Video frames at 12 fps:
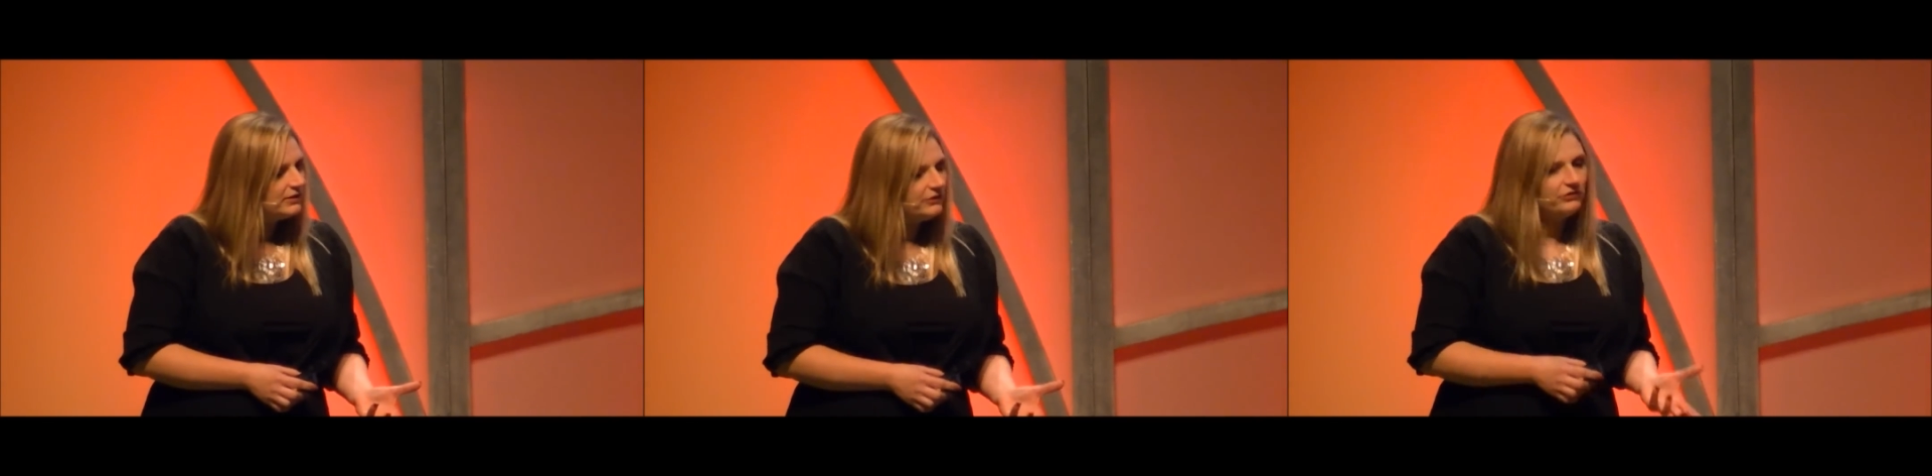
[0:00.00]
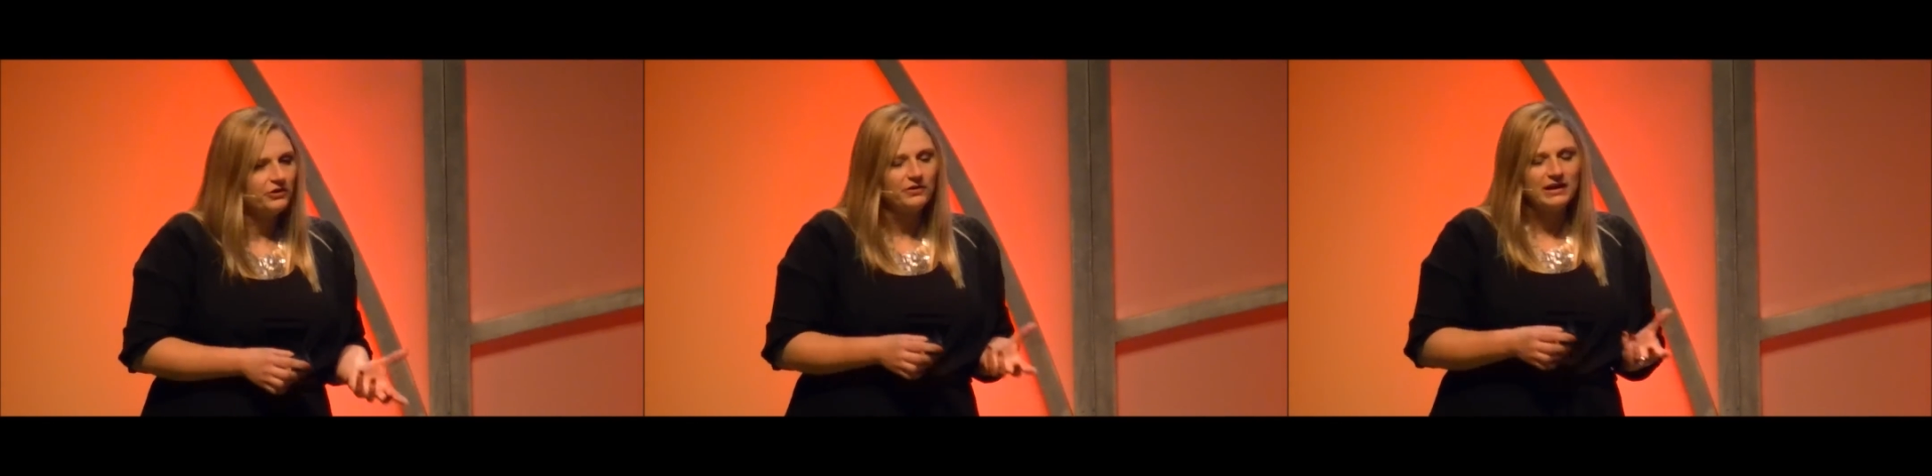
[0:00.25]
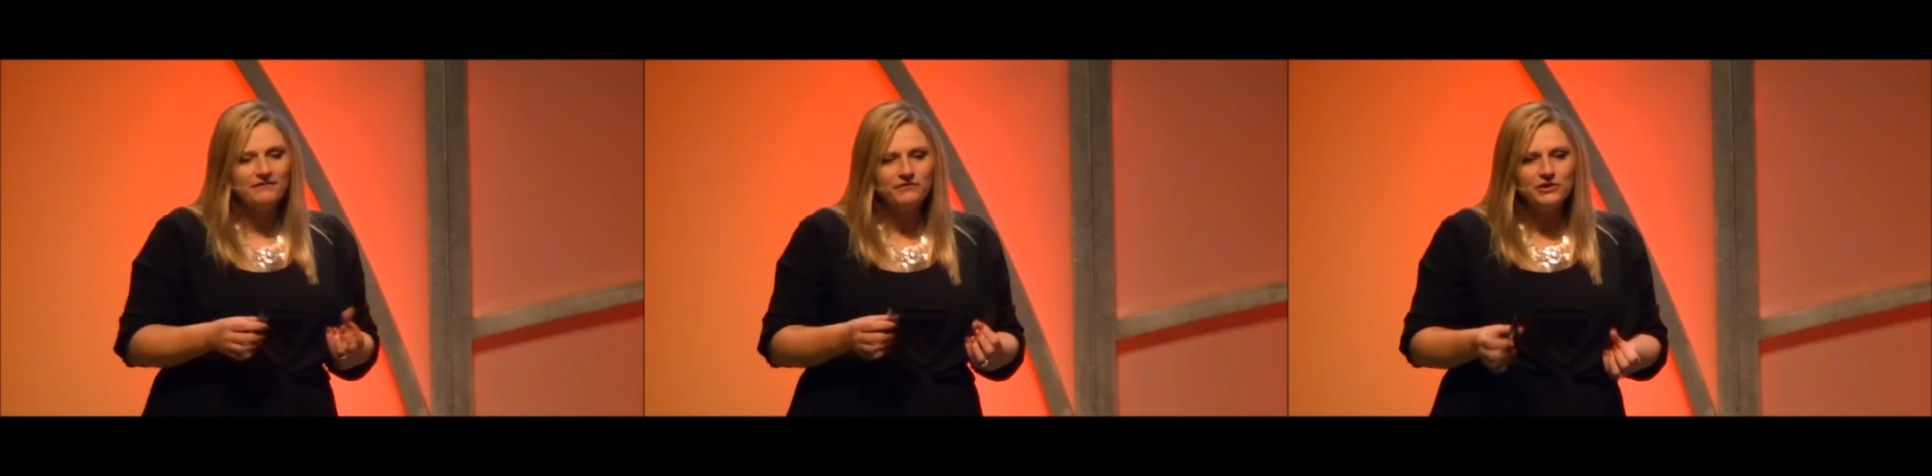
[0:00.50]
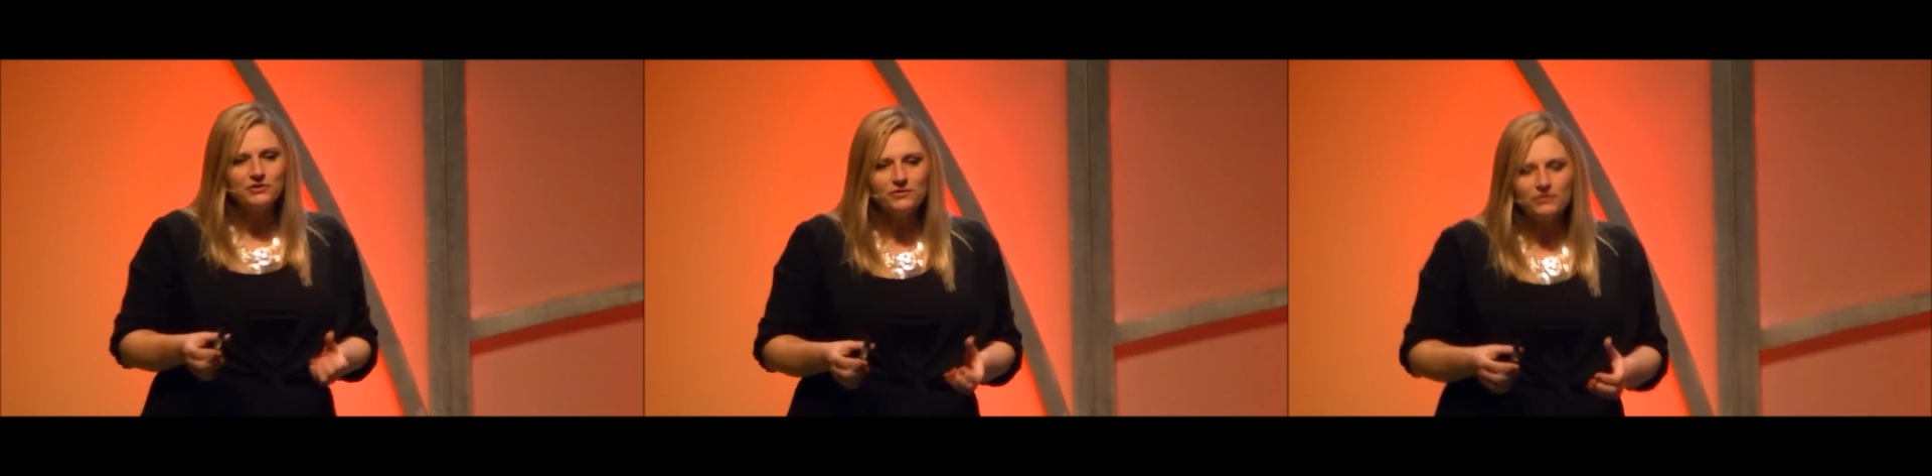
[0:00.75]
So if
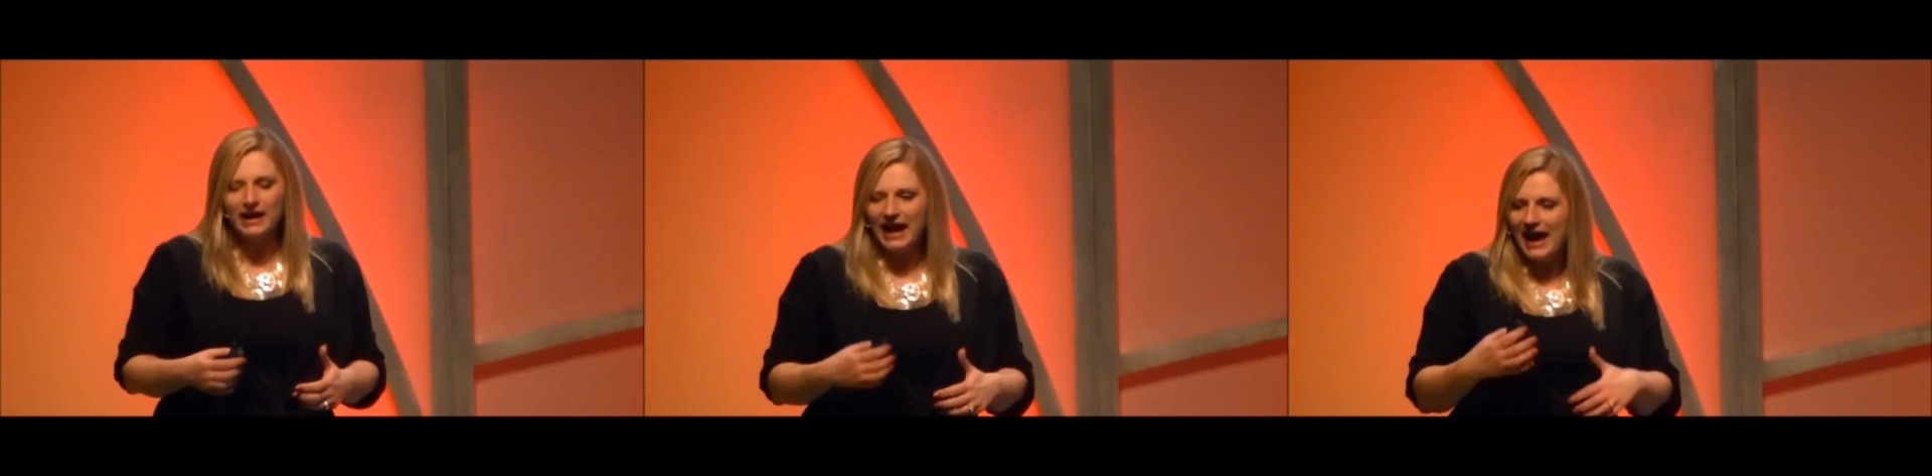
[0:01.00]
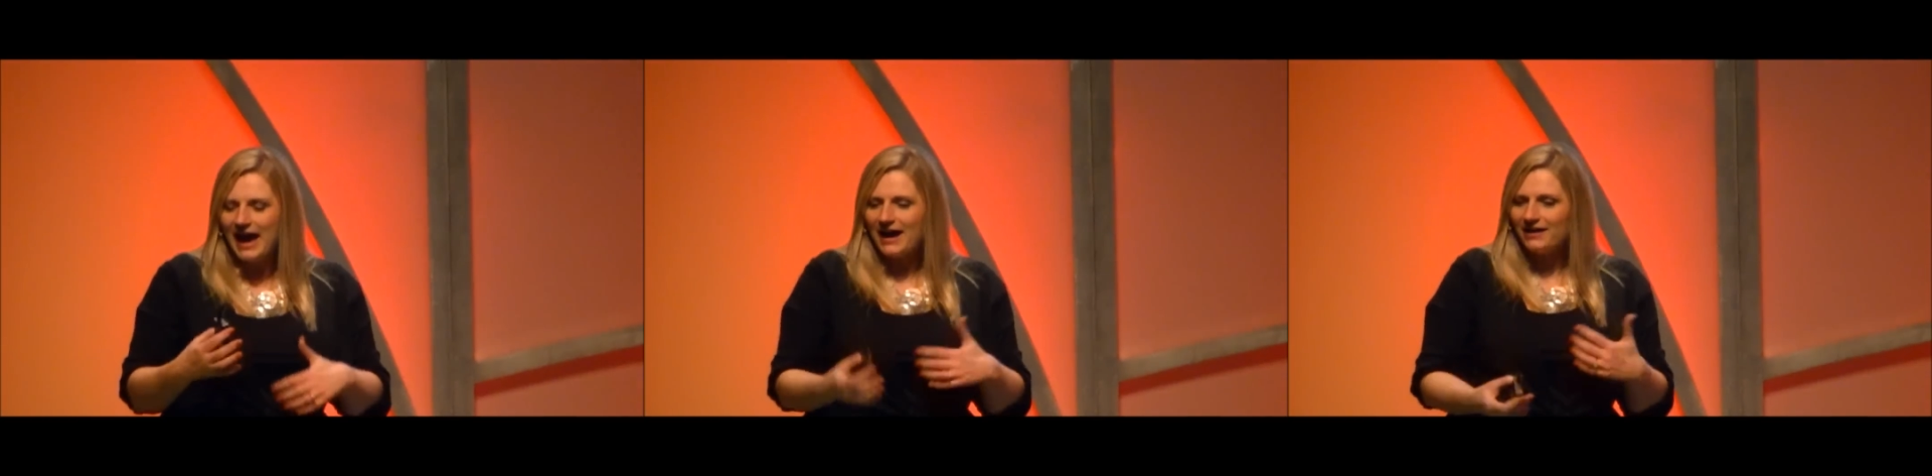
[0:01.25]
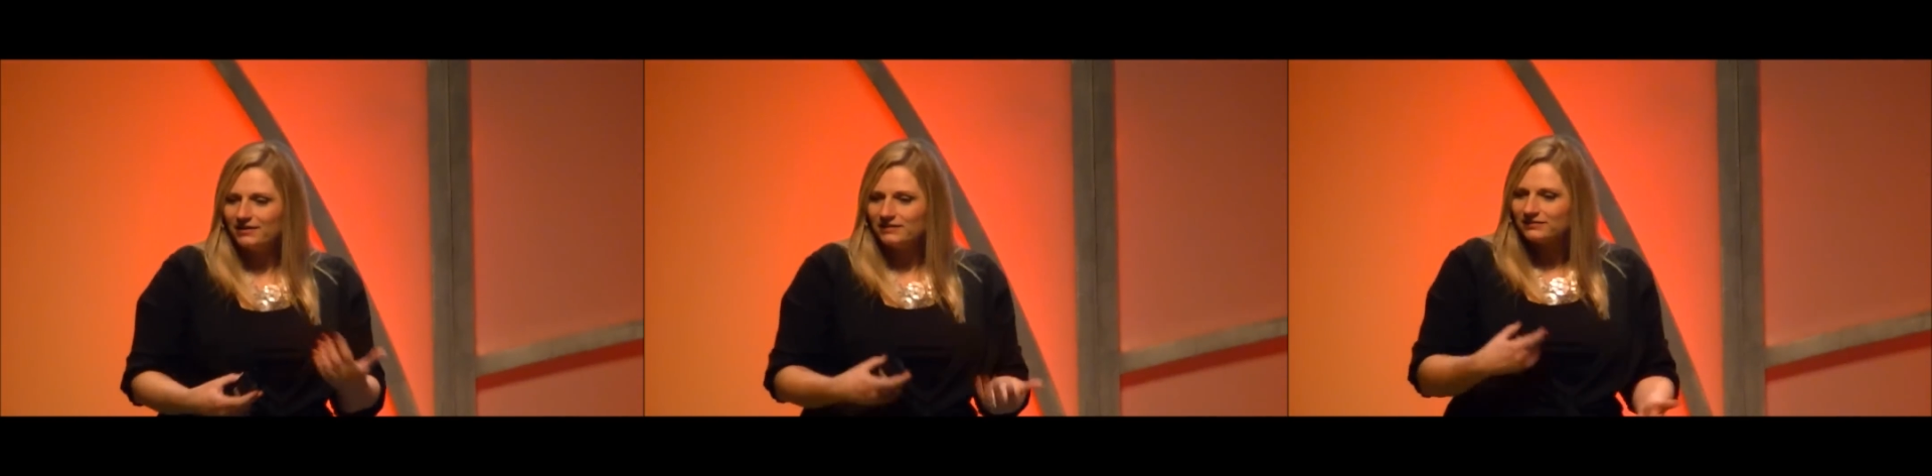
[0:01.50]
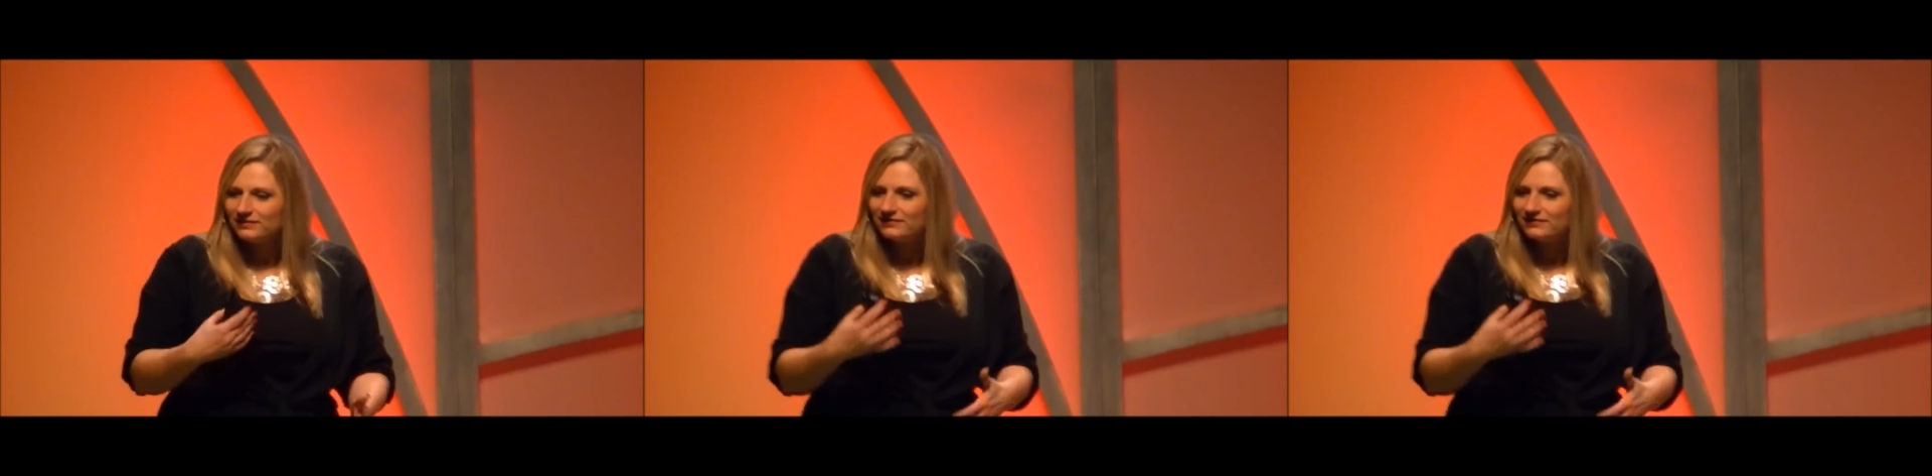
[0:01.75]
you add